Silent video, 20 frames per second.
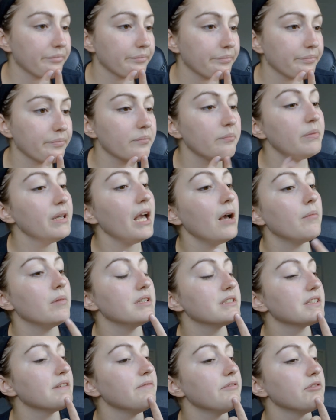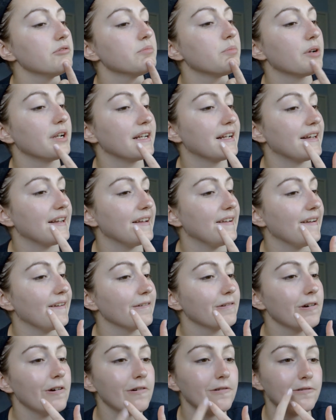But yeah, my skin feels pretty clear.
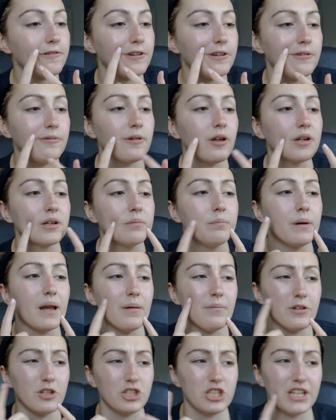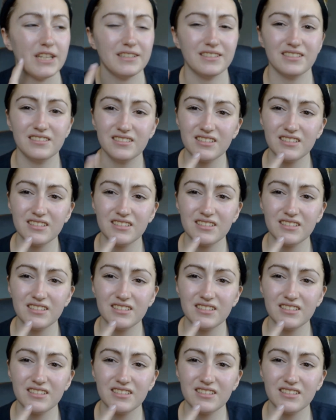I've got a few like blemishes,